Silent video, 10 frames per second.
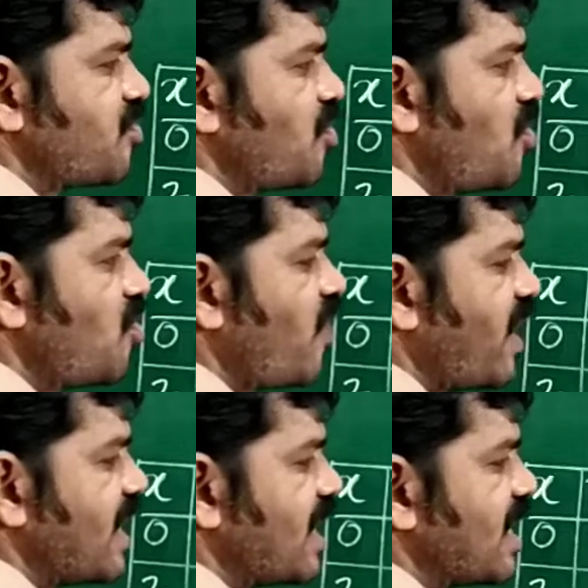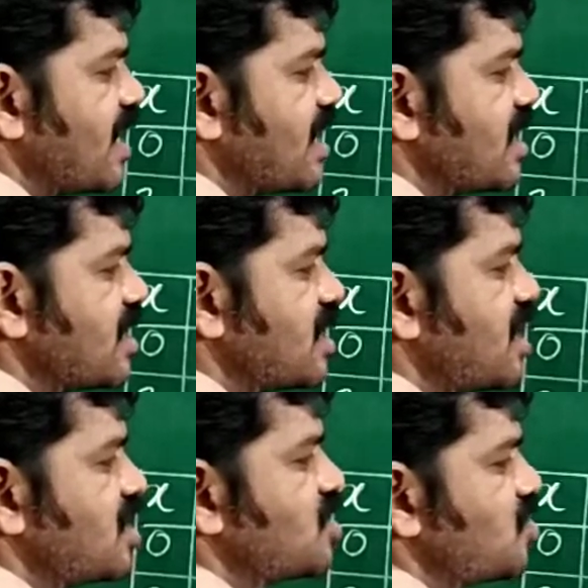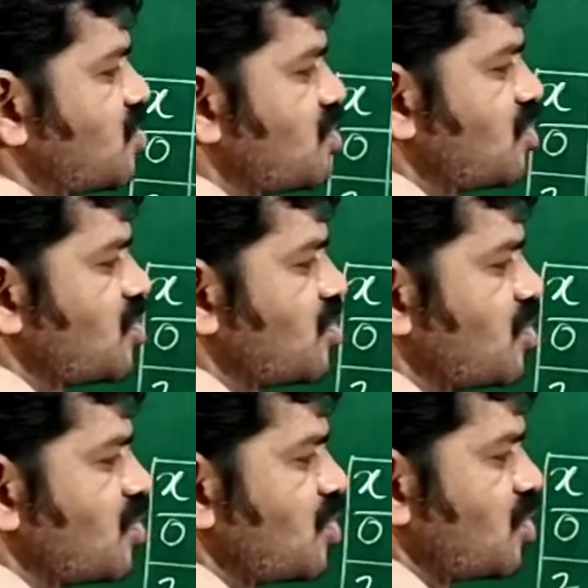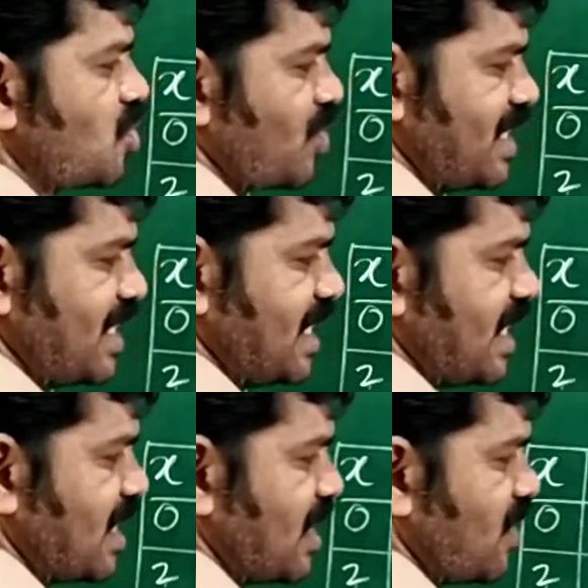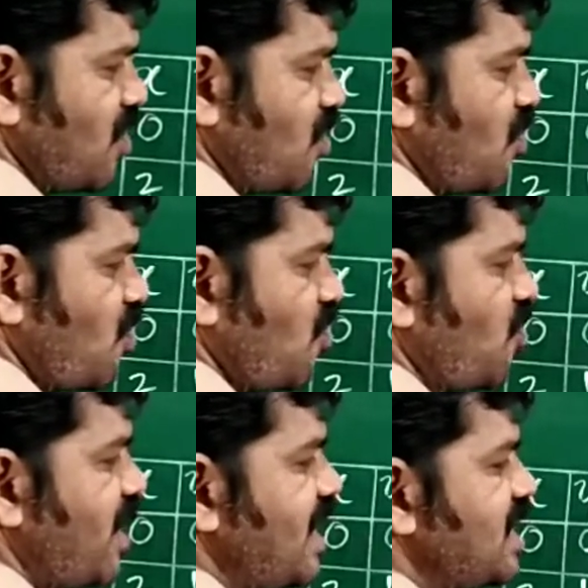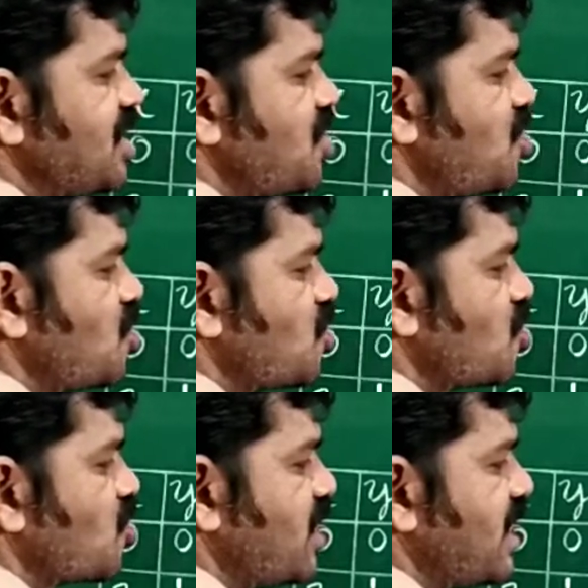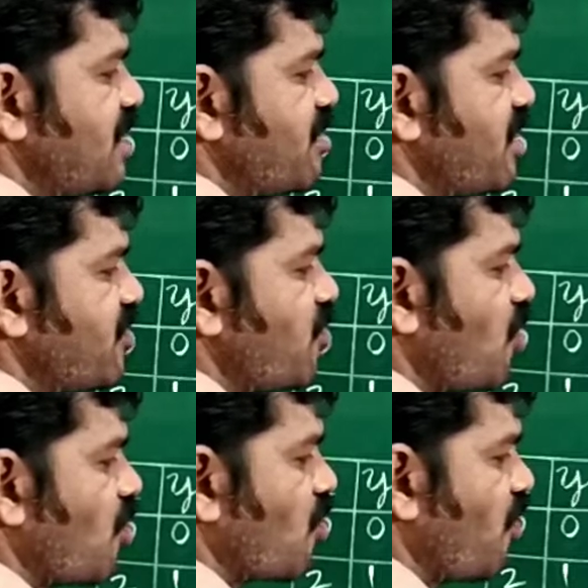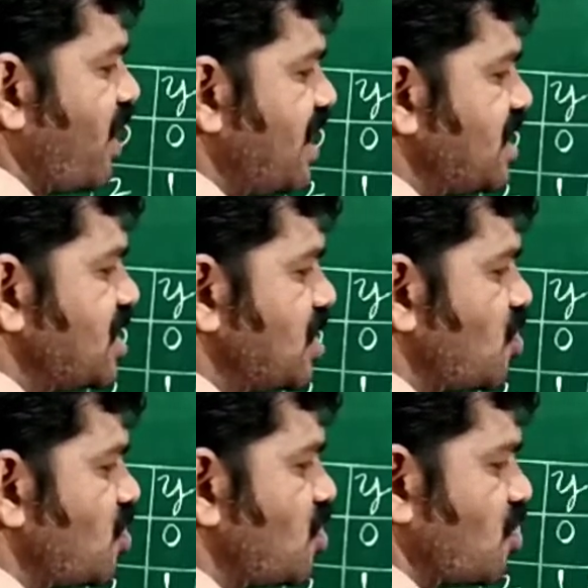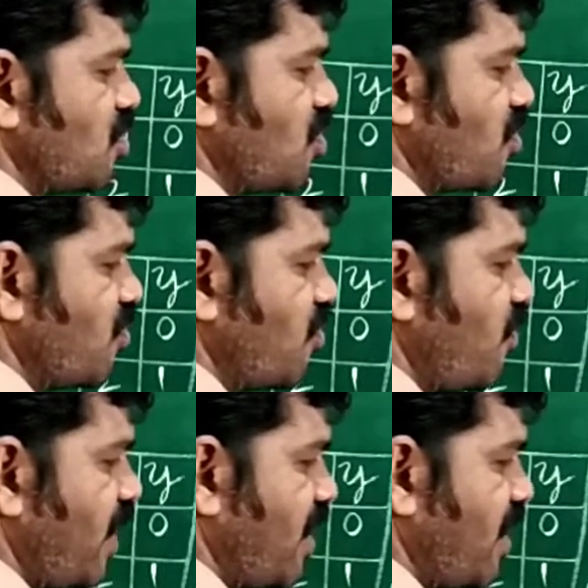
4y, that is equal to 20. Y is equal to 20 by 4. Y is equal to 5.